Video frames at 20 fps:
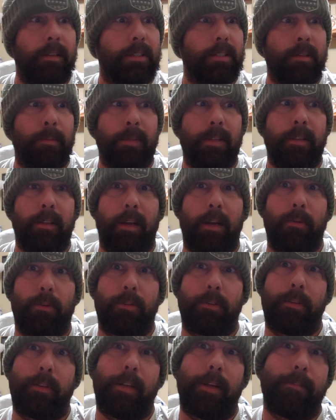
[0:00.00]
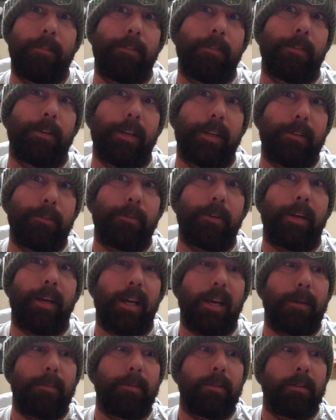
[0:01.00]
It's something that I will never forget what
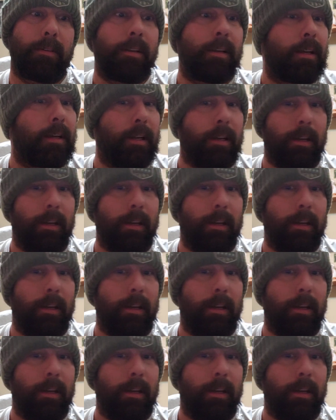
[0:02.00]
happened.